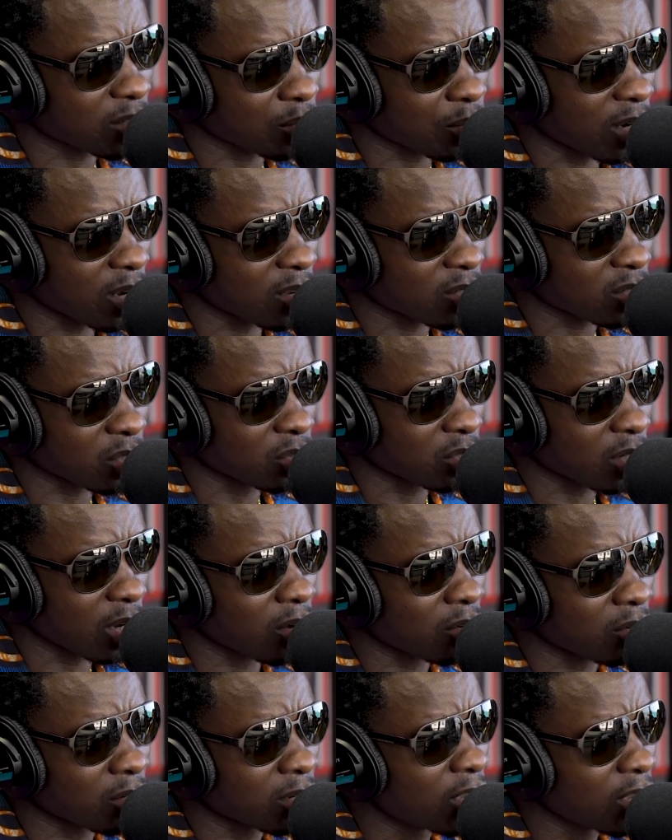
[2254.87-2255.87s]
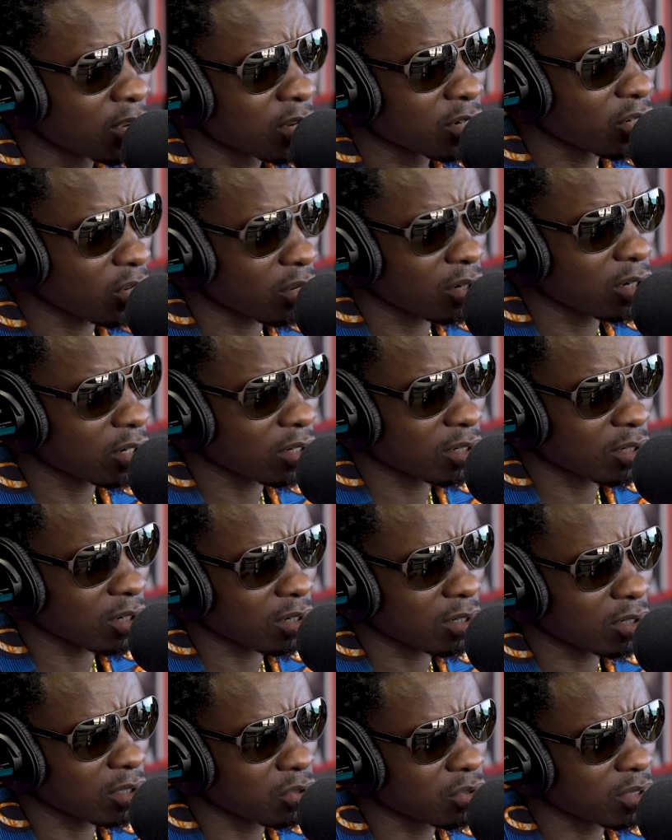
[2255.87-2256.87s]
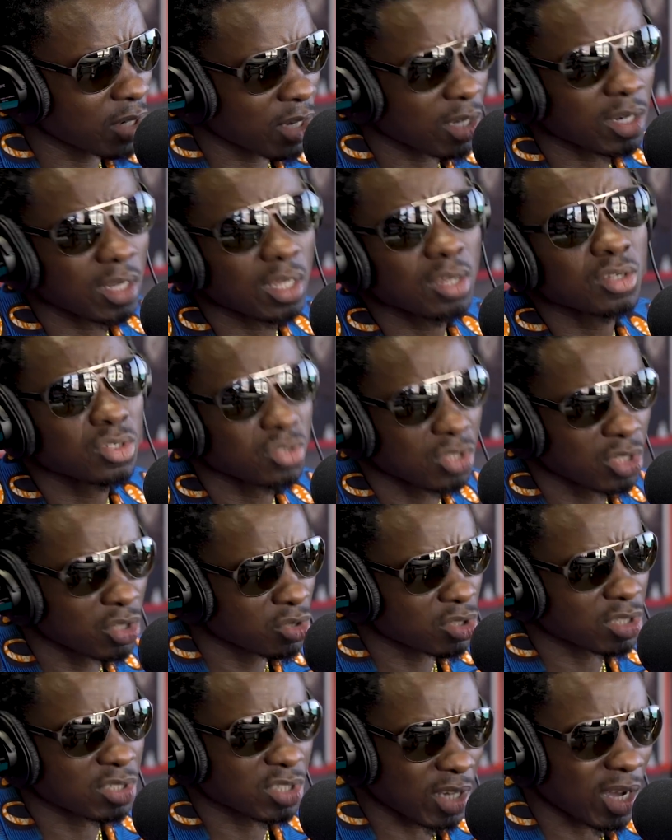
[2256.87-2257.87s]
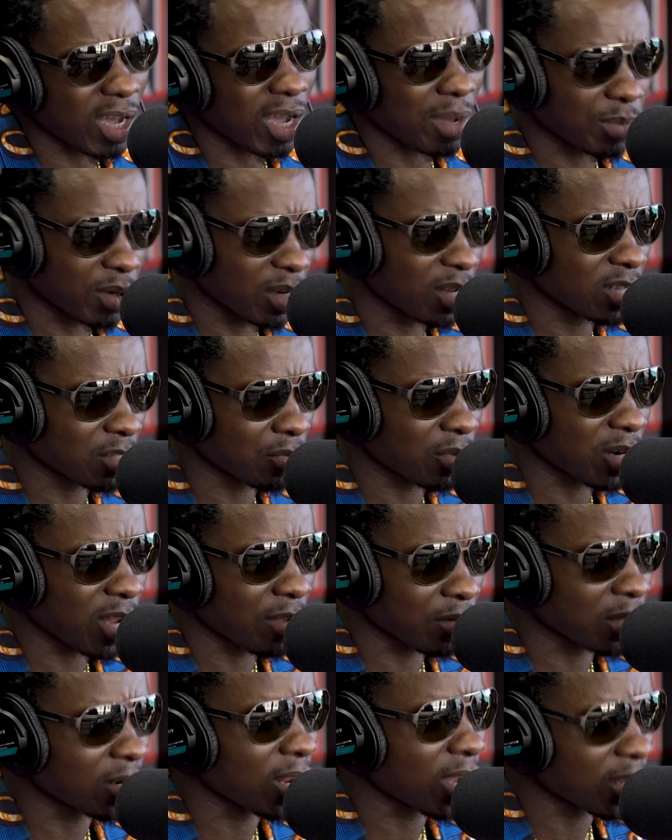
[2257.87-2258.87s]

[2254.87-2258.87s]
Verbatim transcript: as well. So don't. Don't don't lose, don't lose a job because of what I've done.